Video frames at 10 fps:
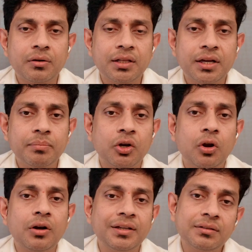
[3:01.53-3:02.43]
Okay, there can be a
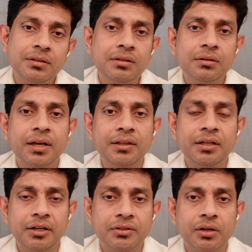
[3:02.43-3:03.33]
clot inside the
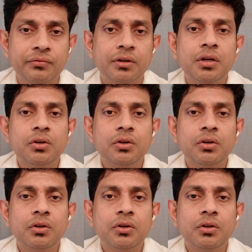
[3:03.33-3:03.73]
catheter itself.